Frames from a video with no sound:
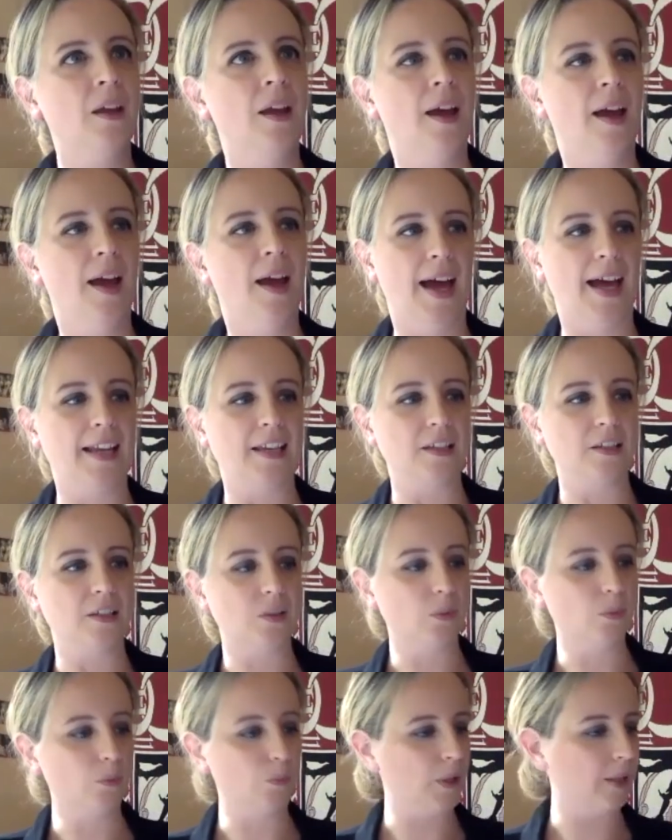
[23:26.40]
And
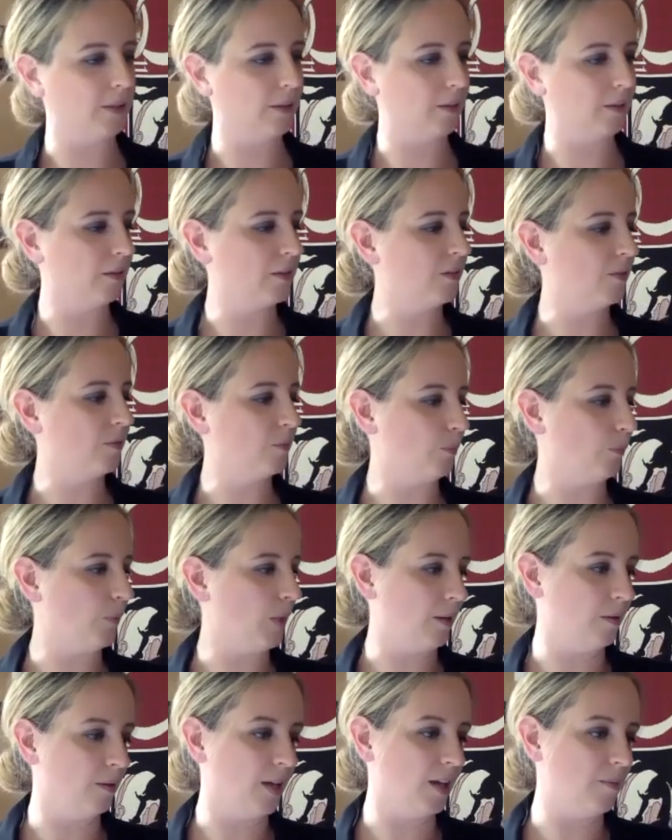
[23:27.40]
will
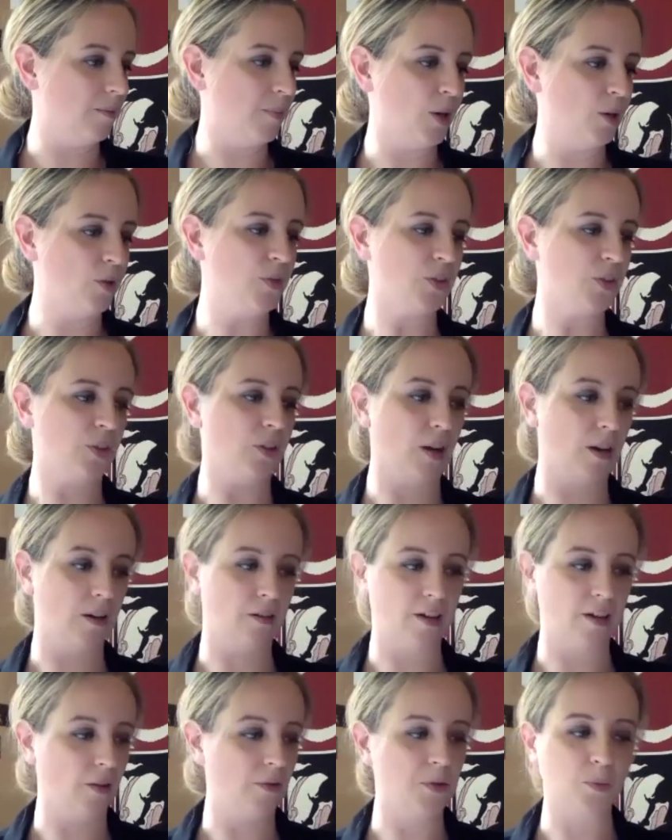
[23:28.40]
in in both
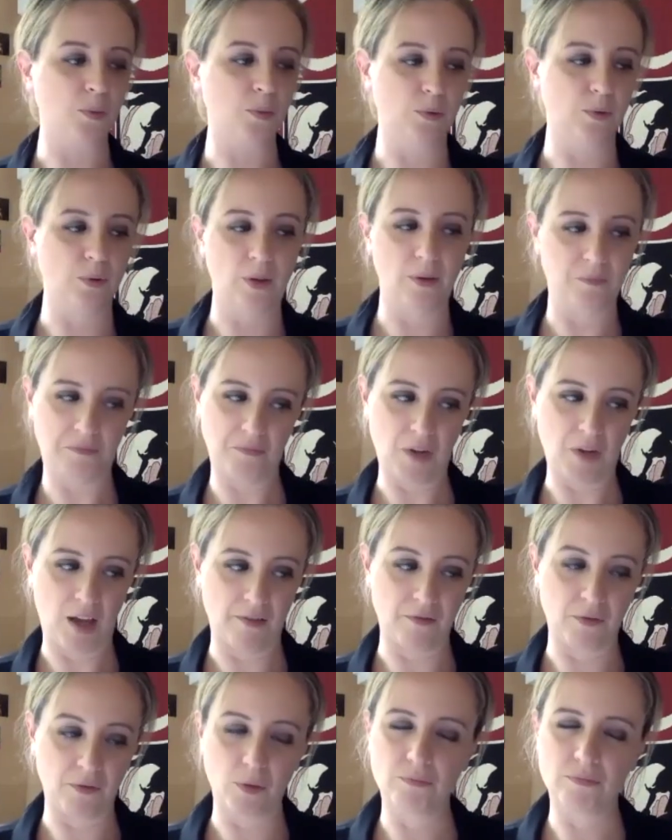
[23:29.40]
scenarios will
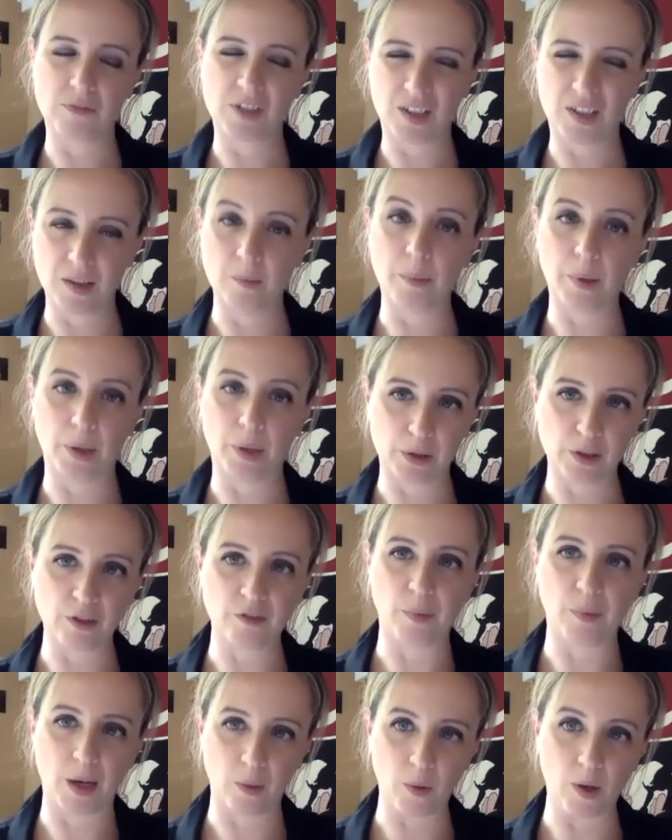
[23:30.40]
have done the bulk of
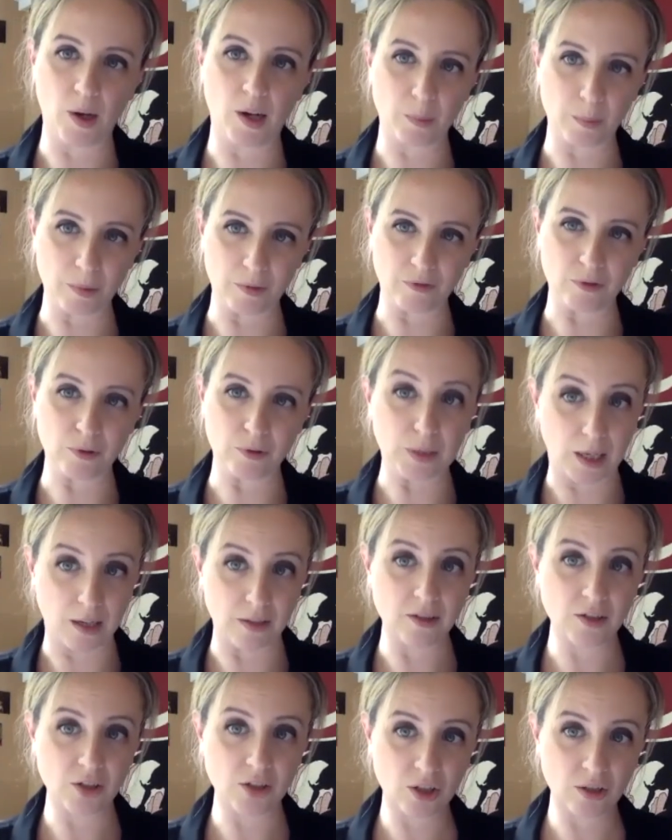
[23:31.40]
my work before
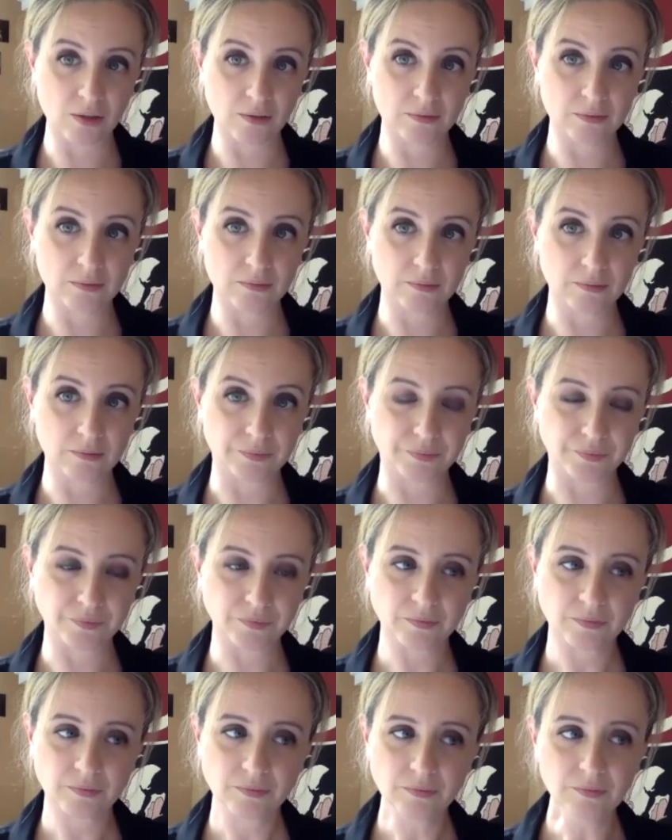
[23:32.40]
lunch,
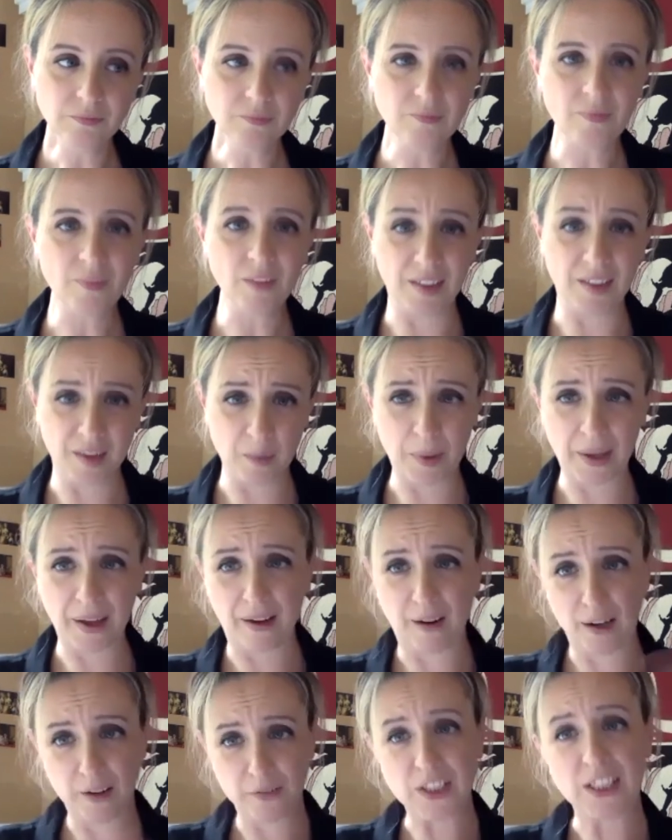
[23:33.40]
and the bit
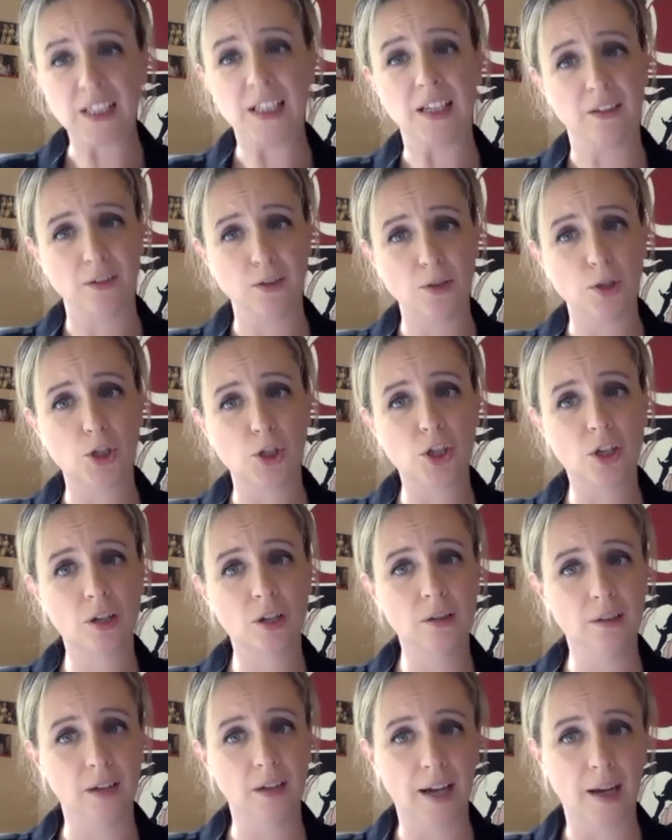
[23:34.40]
after lunch.
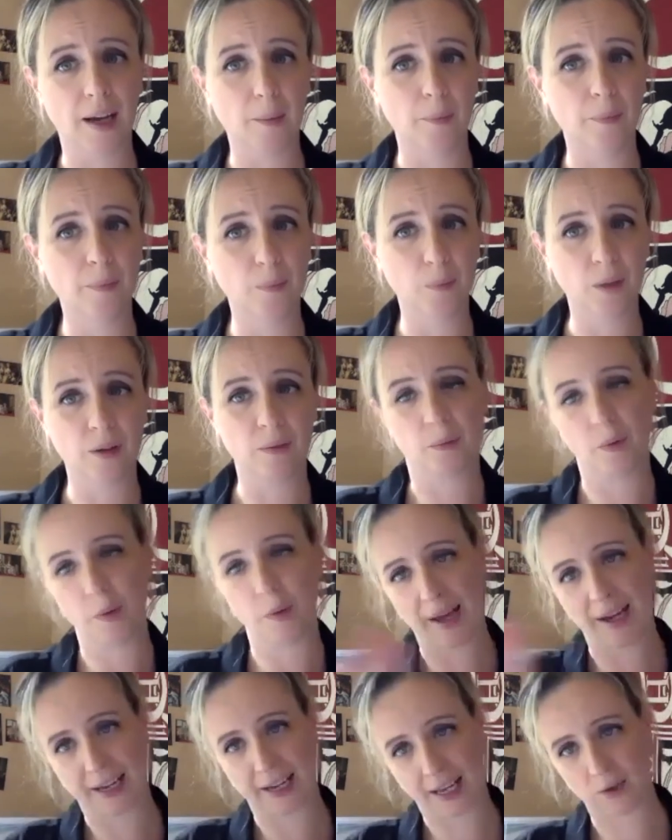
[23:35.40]
Um, we're, we're,
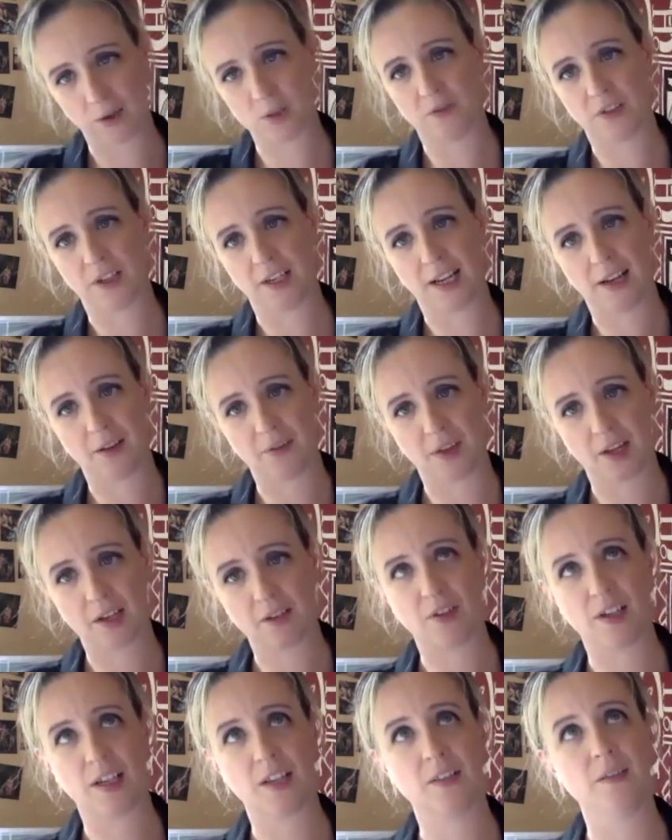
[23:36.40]
back out of it now,
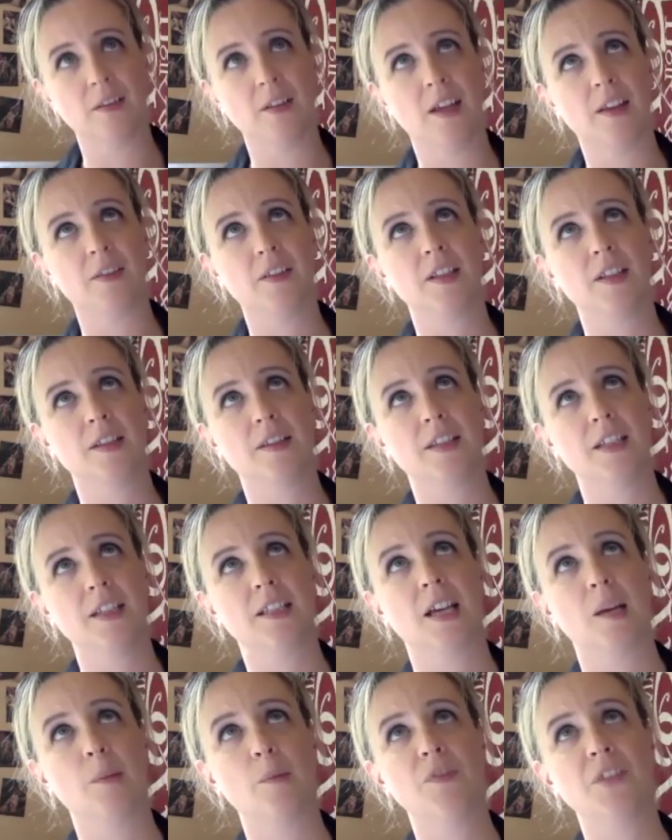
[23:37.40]
thankfully, at, at this
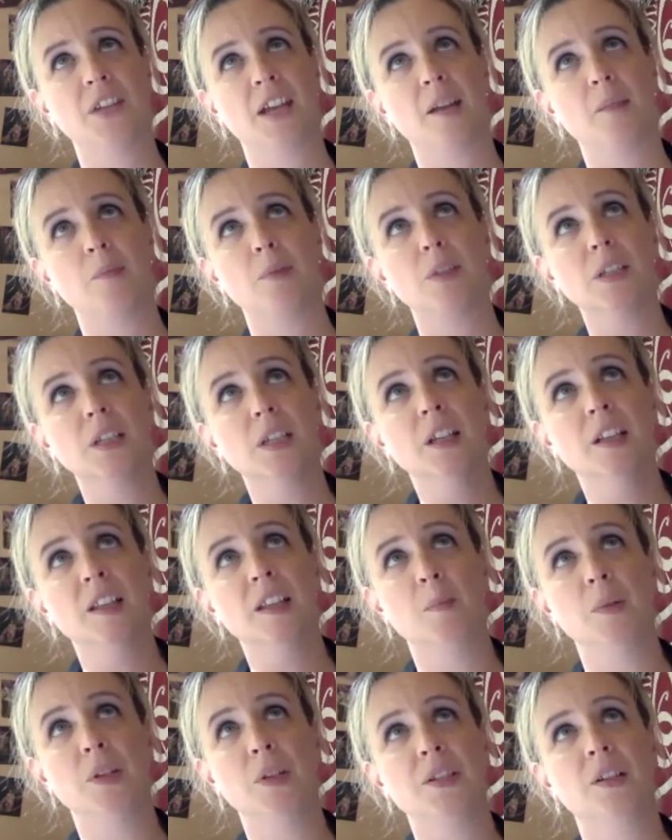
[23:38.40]
time of day. But
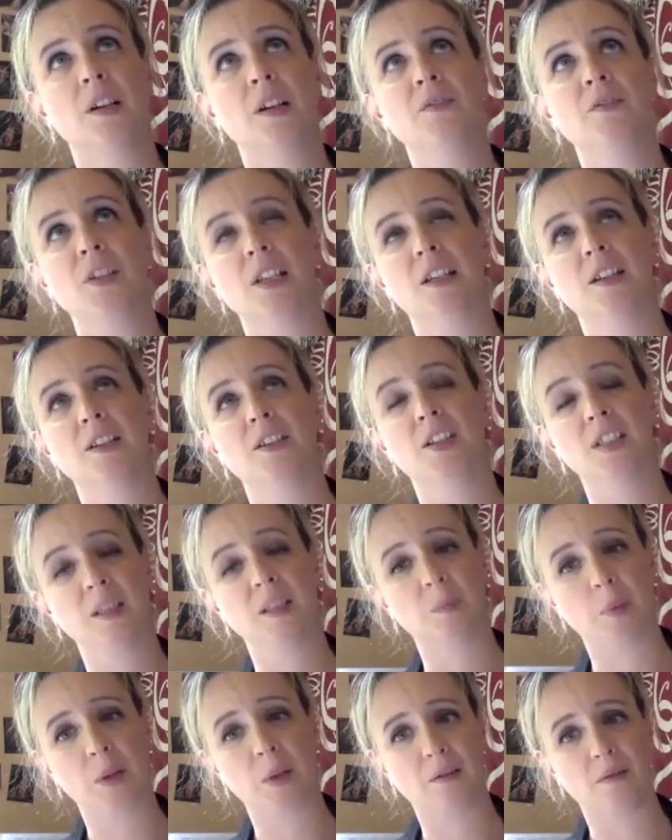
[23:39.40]
the bit after lunch is
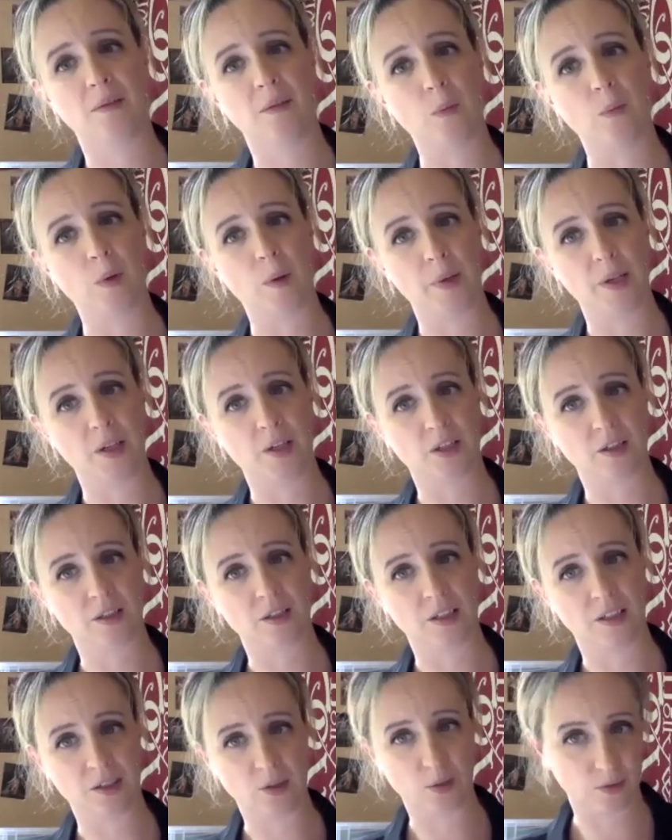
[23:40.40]
a bit rubbish because
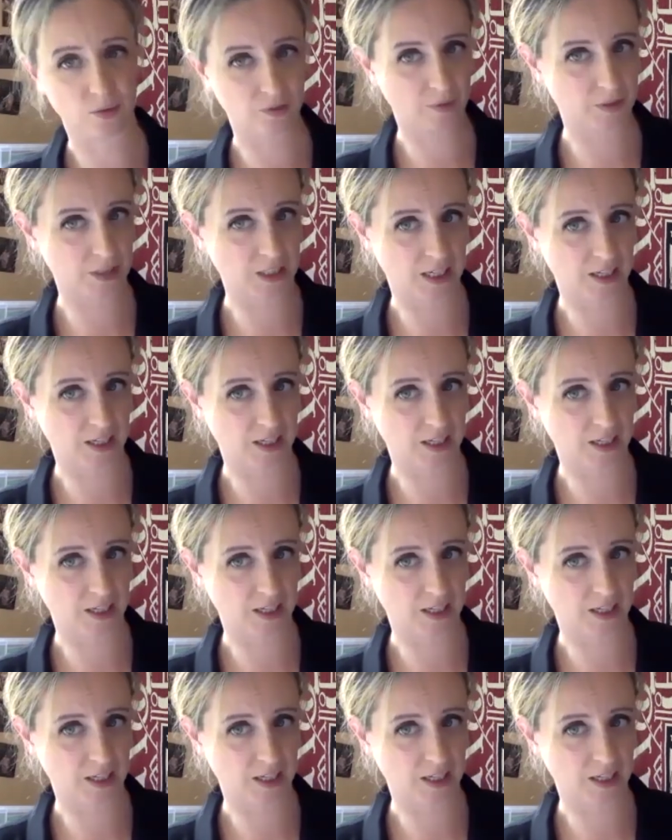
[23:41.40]
I'm sort of slightly